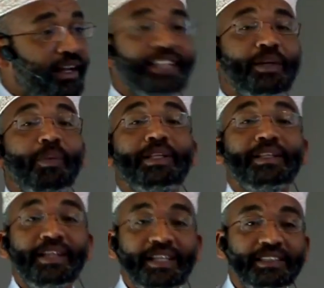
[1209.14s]
I said, what
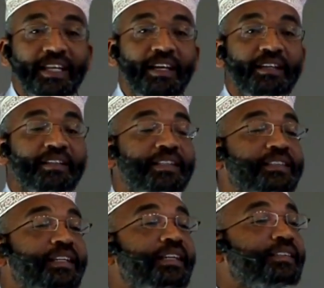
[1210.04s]
did he say? And he
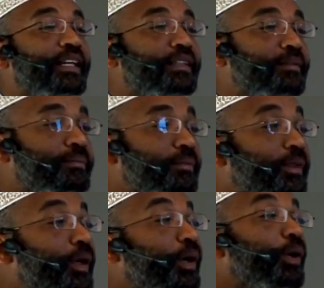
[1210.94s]
said, he said,
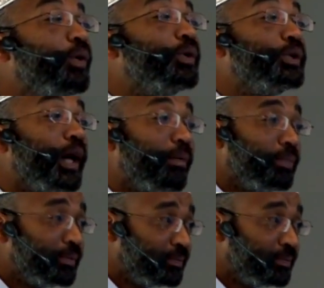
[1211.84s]
good job.